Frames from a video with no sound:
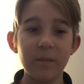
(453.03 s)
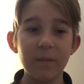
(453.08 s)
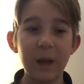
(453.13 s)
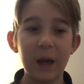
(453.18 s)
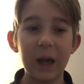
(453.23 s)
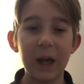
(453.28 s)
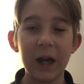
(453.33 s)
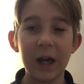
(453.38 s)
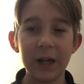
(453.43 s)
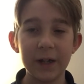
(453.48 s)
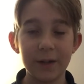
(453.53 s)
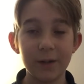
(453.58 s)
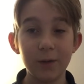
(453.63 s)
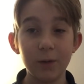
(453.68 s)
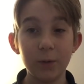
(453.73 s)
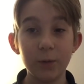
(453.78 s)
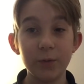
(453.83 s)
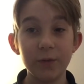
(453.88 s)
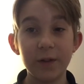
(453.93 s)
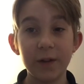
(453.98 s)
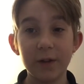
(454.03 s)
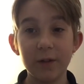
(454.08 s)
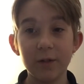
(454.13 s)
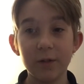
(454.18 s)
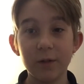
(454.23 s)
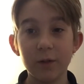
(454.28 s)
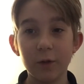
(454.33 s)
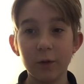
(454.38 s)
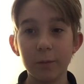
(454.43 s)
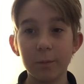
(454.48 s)
Hot glue
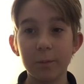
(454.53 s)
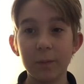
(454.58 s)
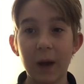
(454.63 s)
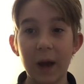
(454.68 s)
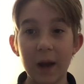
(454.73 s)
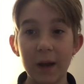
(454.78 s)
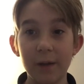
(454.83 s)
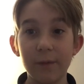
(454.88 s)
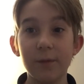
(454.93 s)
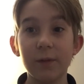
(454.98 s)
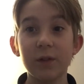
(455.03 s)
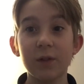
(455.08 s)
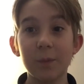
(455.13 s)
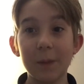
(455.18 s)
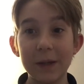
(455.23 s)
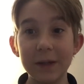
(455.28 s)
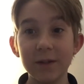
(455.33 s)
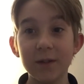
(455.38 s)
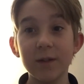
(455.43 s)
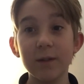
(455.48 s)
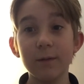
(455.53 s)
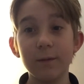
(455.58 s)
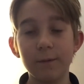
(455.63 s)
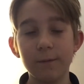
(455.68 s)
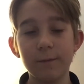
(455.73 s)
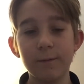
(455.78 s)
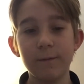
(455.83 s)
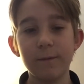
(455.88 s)
sticks are kind of expensive,